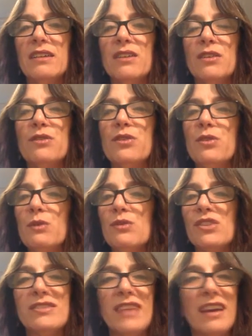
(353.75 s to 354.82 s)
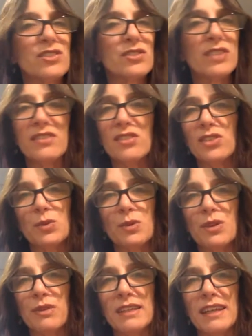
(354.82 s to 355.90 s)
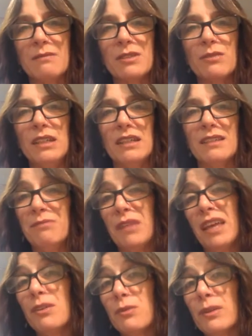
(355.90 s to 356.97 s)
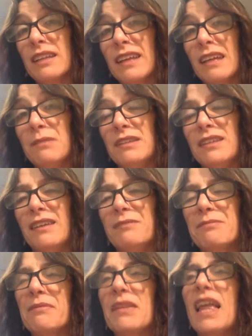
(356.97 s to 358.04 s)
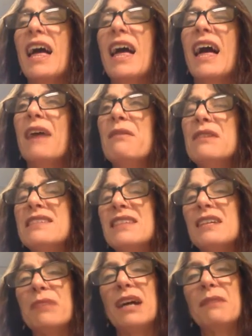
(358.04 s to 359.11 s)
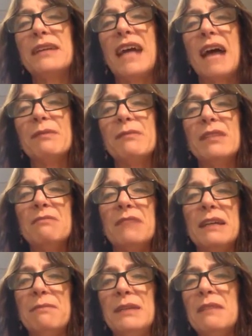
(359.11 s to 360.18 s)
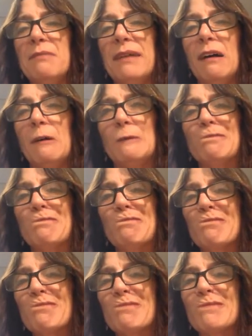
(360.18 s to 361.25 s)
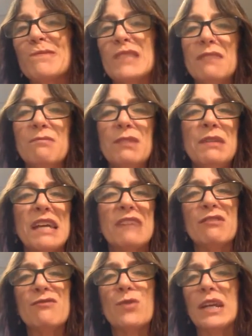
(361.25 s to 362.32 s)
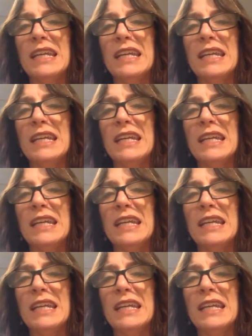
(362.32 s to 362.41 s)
through just exercising 2 or 3 times a week. It really can be done. I want to say probably optimally might be about maybe every 48